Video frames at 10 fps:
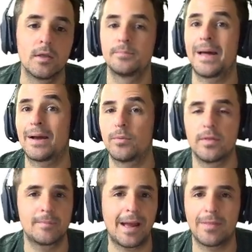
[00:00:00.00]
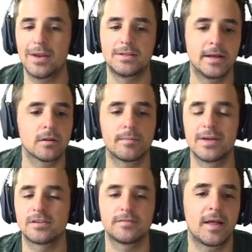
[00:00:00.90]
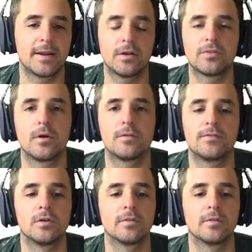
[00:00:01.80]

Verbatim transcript: back with back in the day, Taylor Mays flying out there on the field.